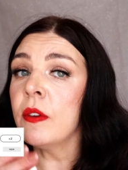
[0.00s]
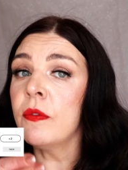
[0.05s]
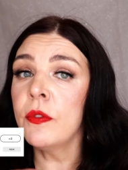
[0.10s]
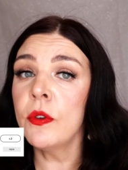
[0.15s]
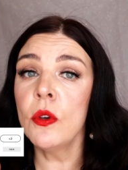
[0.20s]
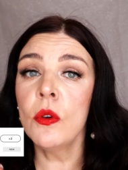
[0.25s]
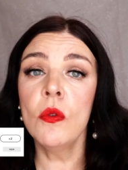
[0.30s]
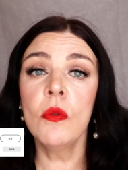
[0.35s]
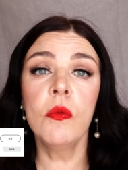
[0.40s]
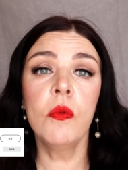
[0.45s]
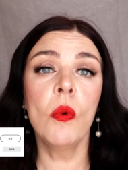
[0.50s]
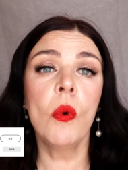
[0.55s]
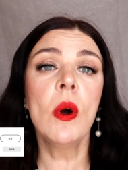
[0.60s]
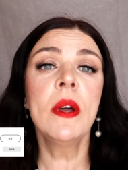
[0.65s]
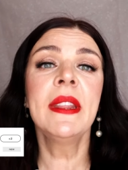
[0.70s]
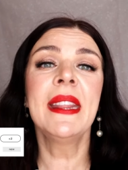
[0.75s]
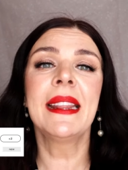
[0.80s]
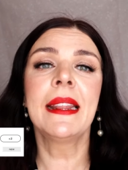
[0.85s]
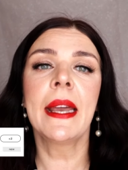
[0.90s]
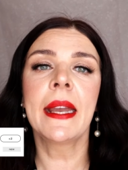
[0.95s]
if you
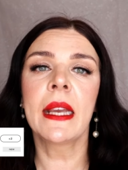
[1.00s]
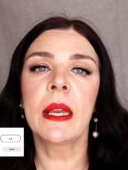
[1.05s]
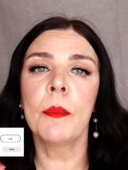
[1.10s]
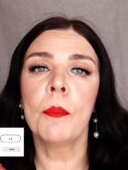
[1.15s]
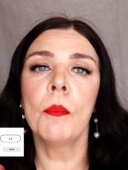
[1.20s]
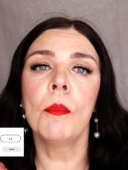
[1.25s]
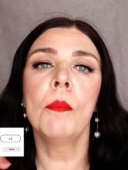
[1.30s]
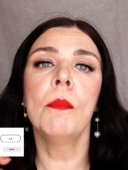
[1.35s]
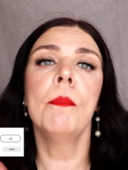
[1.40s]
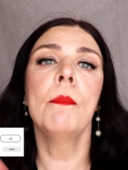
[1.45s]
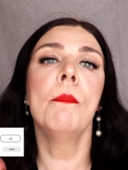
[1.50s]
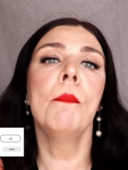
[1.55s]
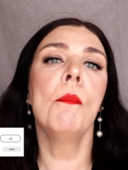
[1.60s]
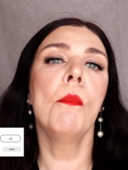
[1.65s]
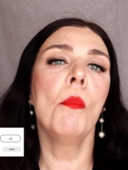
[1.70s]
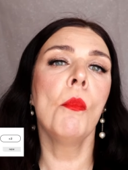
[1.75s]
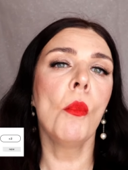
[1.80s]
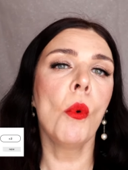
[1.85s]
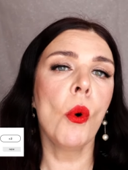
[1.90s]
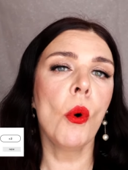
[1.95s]
want like
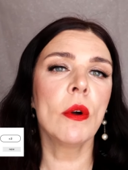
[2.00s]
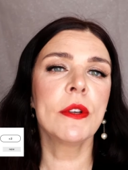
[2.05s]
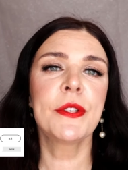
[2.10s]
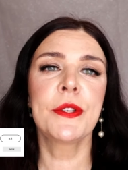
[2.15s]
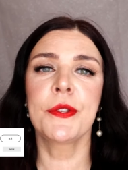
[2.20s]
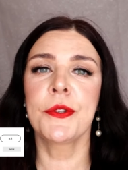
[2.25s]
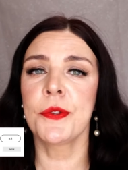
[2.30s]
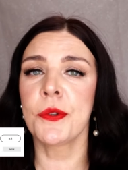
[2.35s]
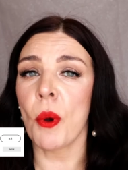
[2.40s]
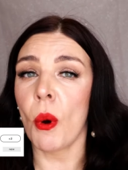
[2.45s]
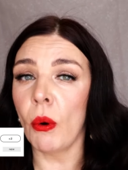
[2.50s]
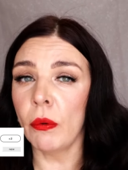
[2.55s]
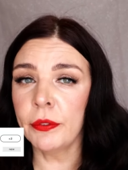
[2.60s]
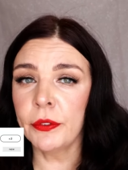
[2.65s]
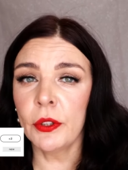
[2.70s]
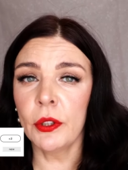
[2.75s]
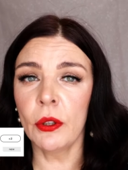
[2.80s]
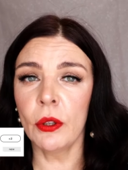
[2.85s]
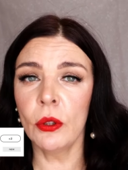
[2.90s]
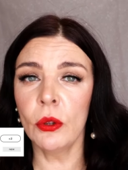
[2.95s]
more
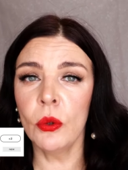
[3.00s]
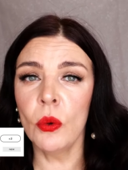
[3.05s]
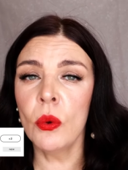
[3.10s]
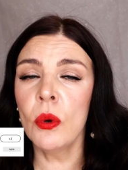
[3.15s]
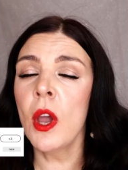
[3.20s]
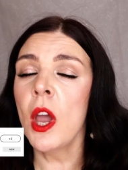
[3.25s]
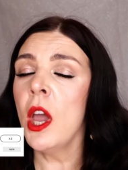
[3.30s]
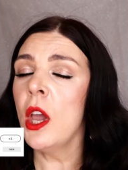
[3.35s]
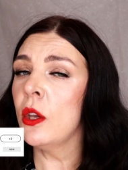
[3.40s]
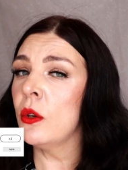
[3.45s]
softer look,